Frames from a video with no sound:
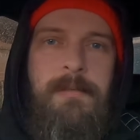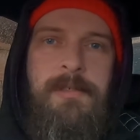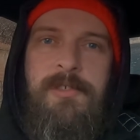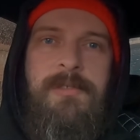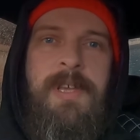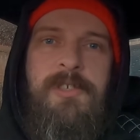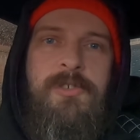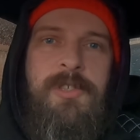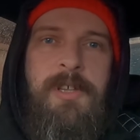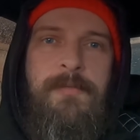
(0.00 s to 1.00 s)
It's
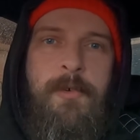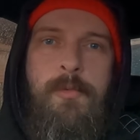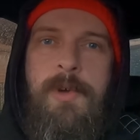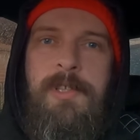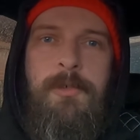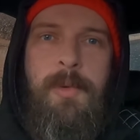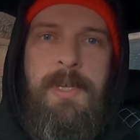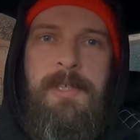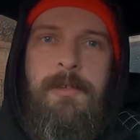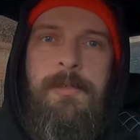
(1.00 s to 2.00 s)
nice, straightforward,
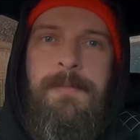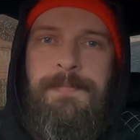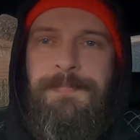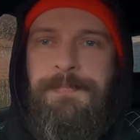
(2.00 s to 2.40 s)
quickly done.